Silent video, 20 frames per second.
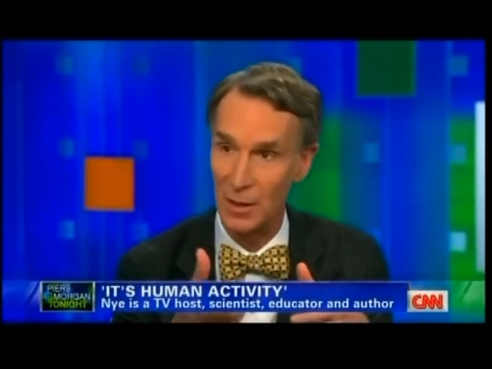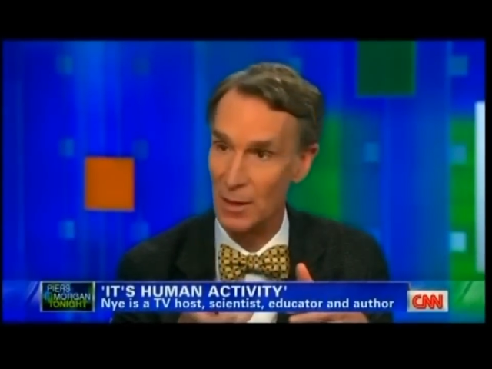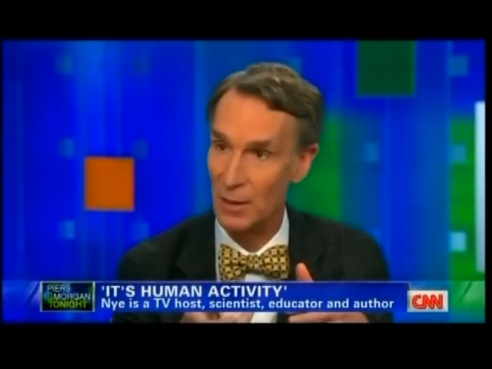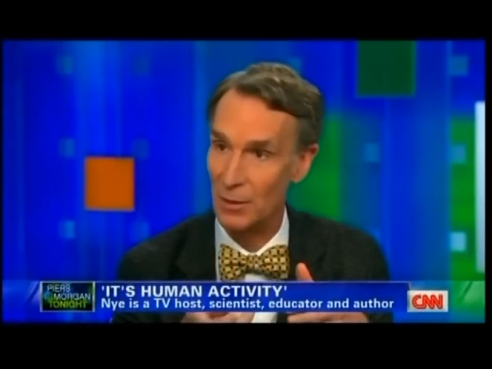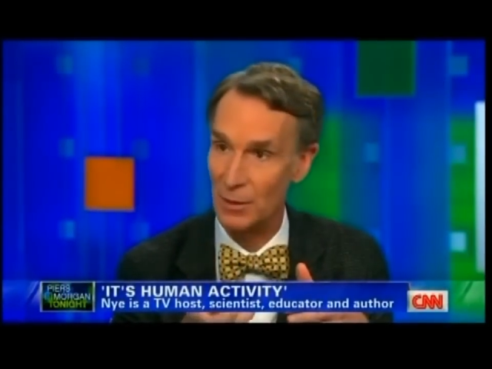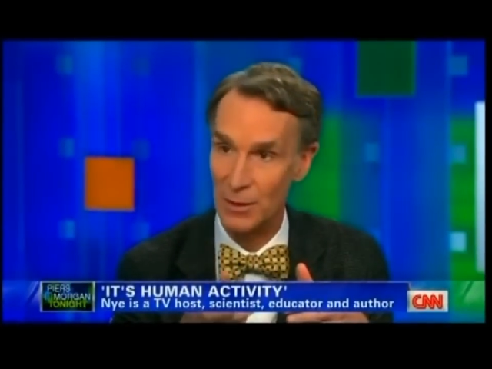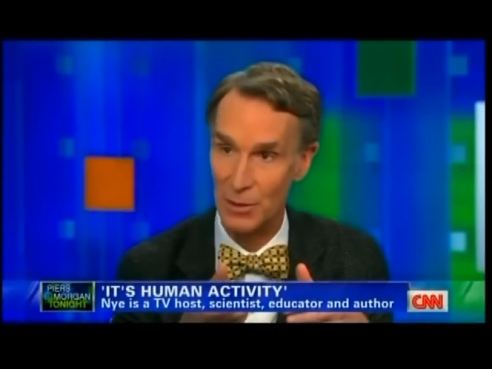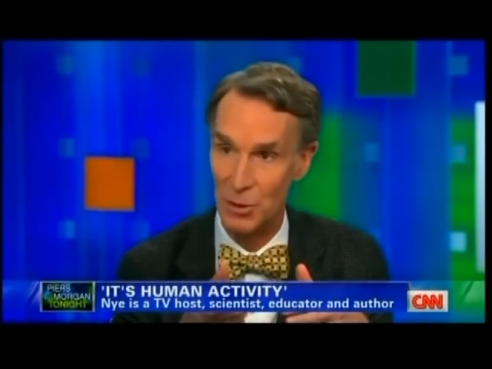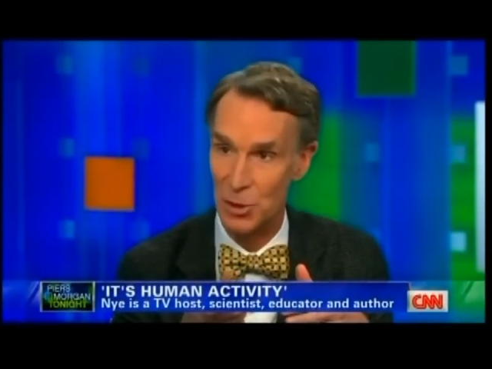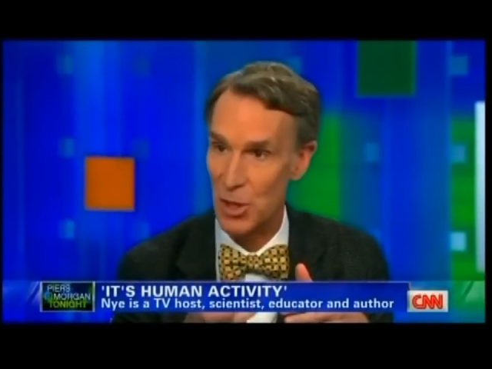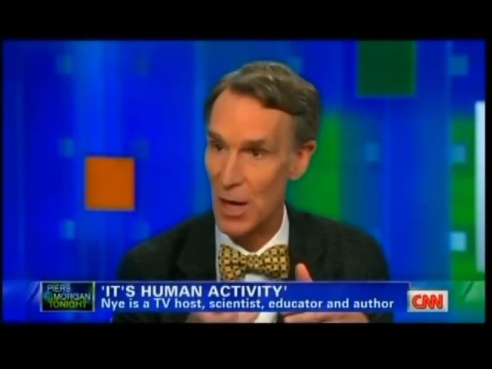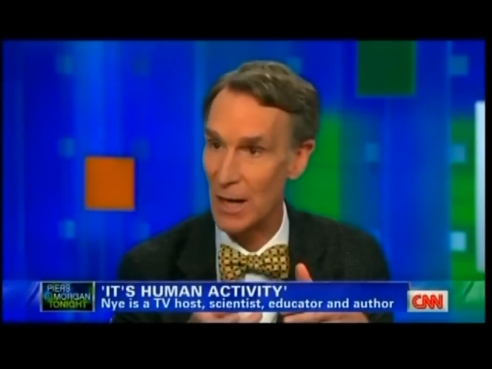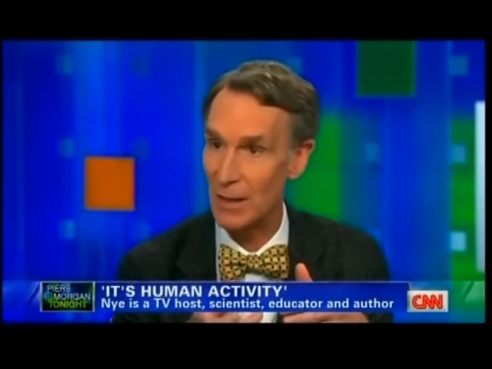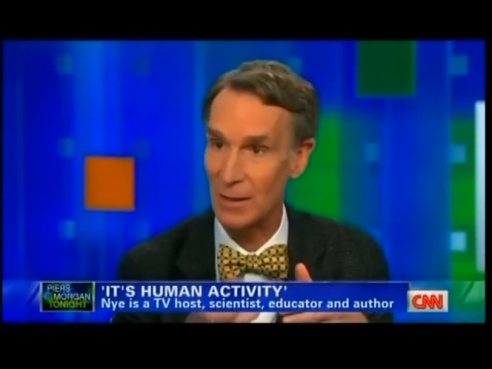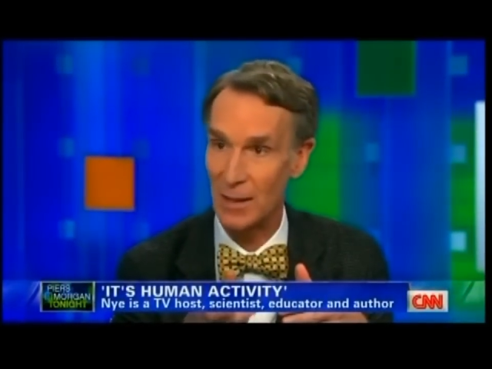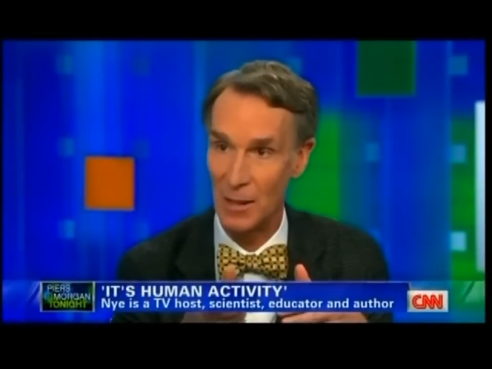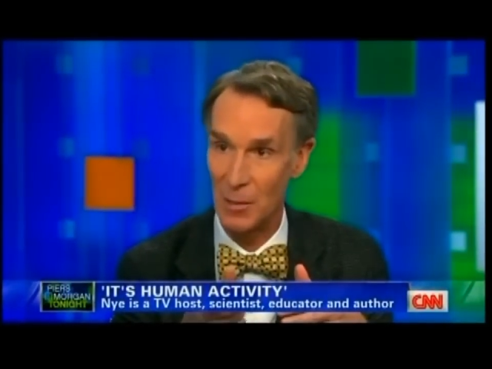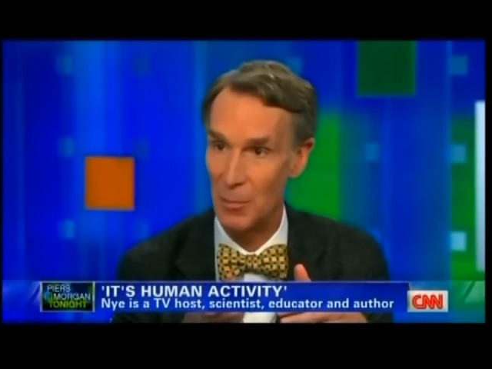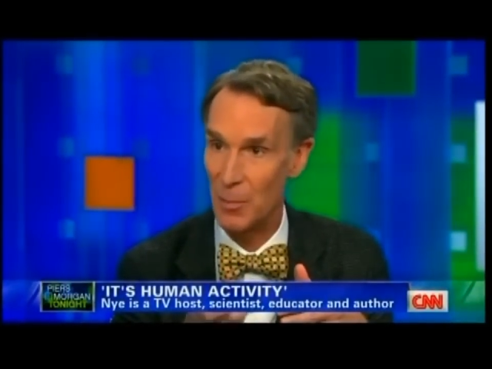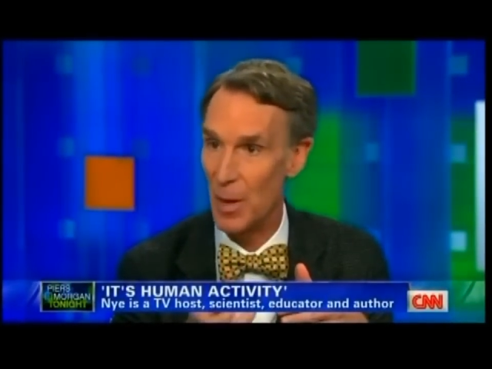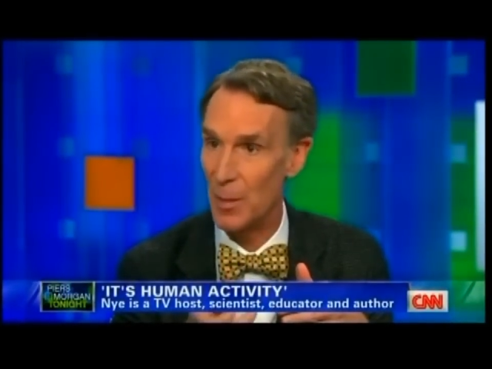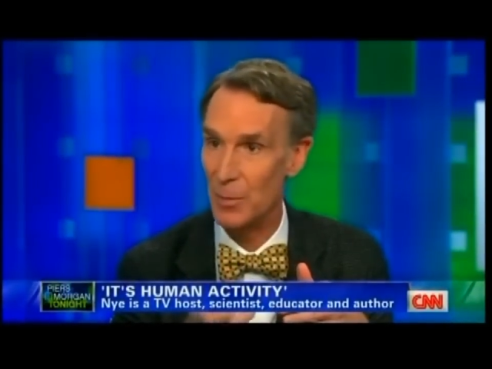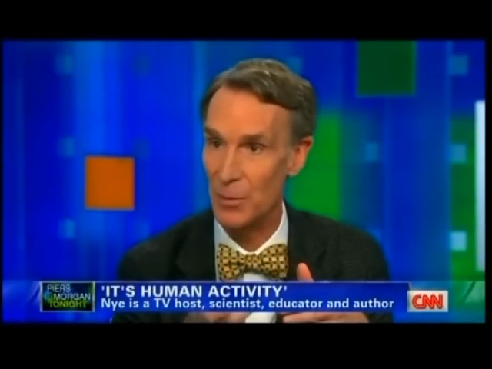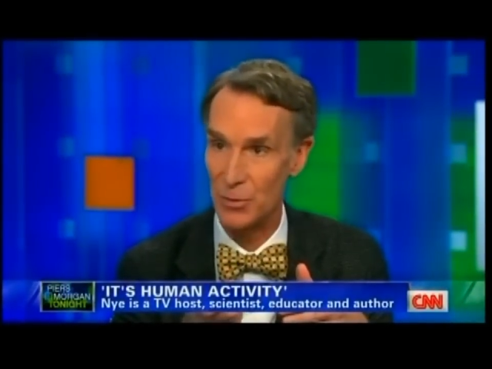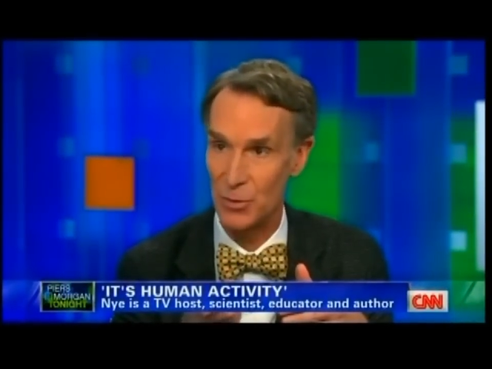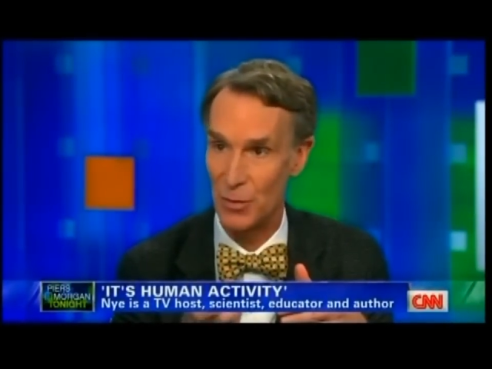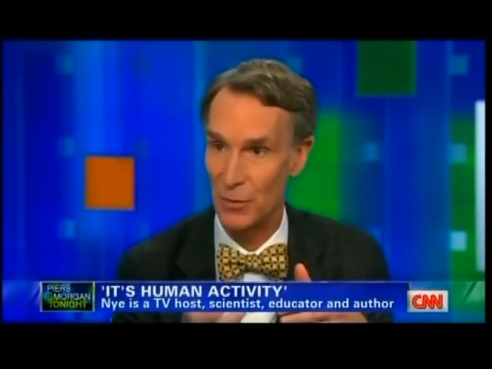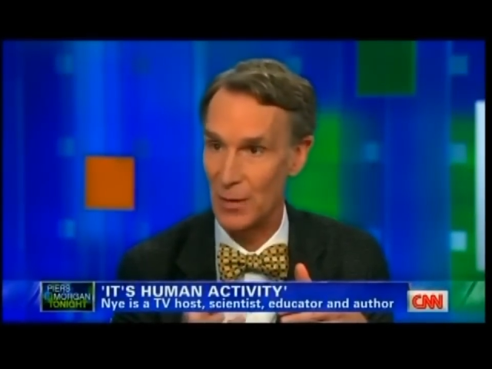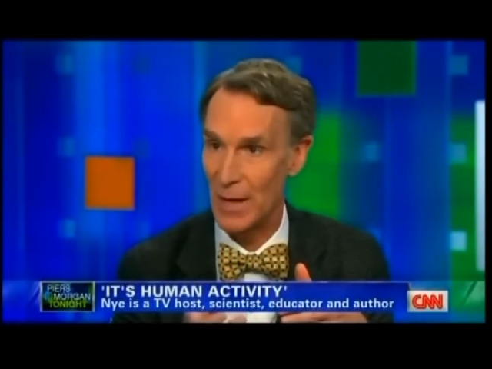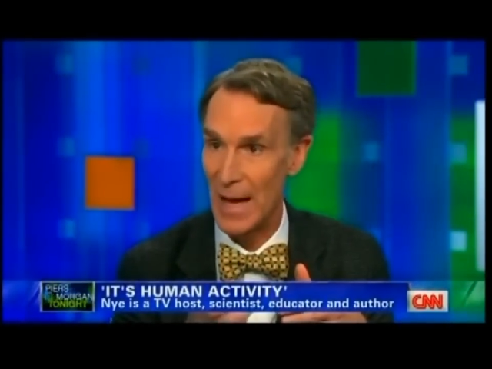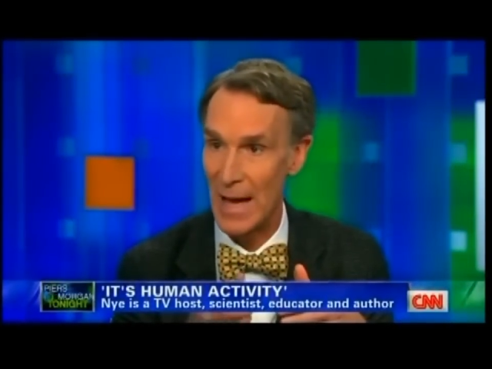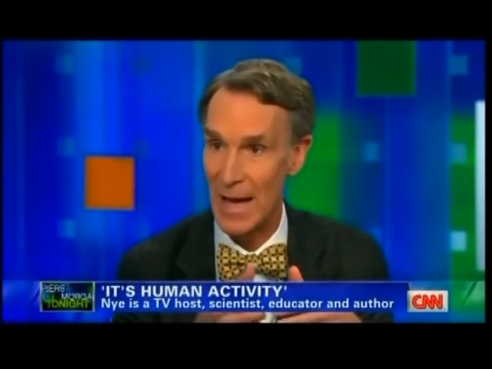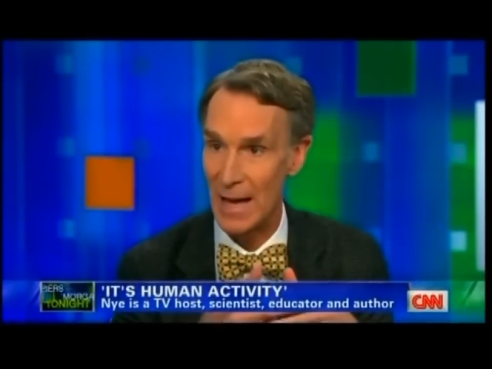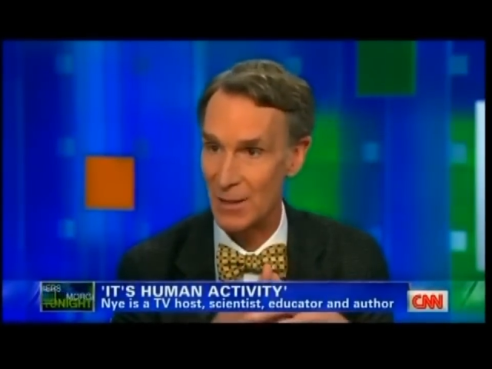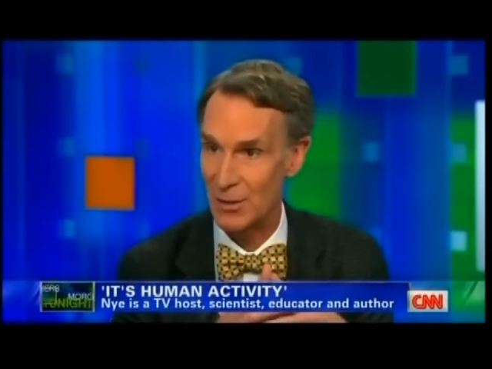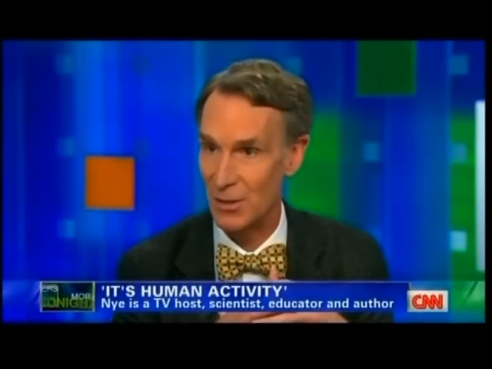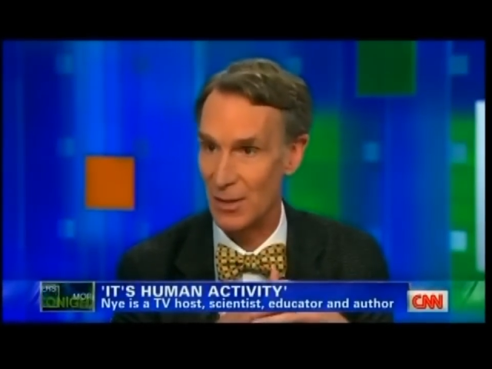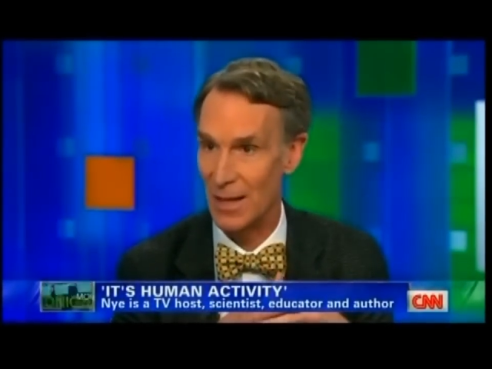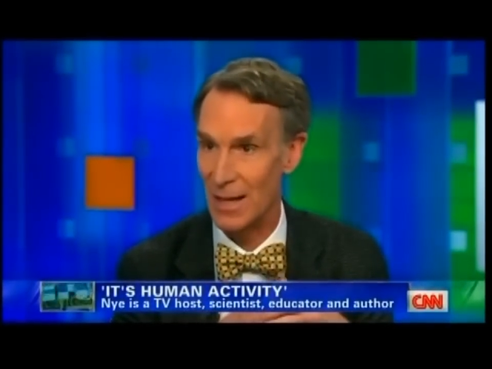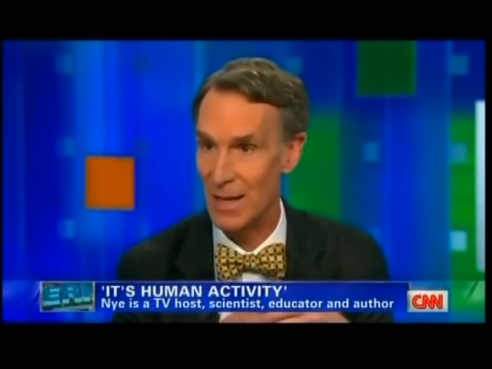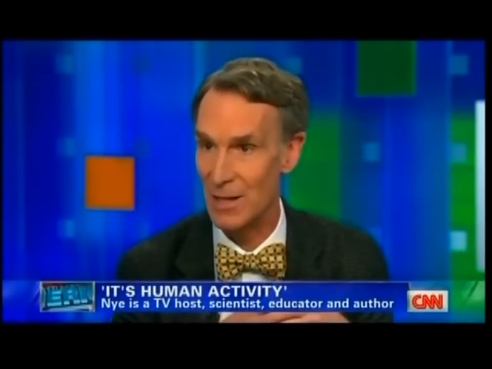needle injecting bubbles of gas in